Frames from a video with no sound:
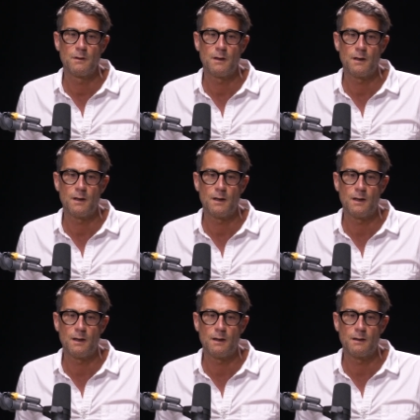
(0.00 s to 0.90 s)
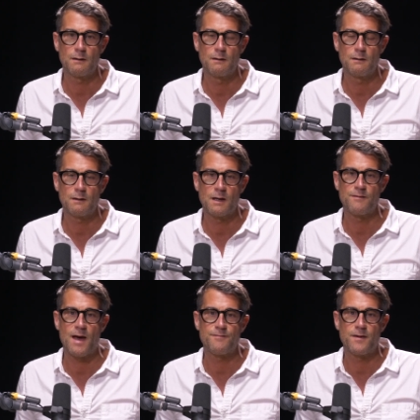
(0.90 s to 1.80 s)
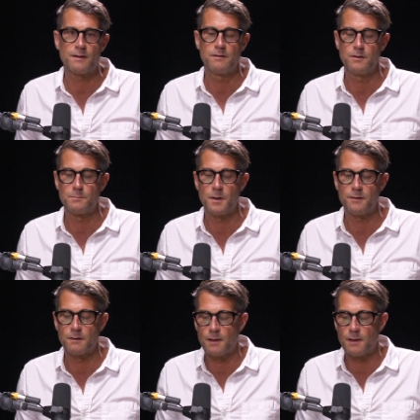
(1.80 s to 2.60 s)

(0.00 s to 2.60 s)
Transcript: uh, kind of affect in your mother.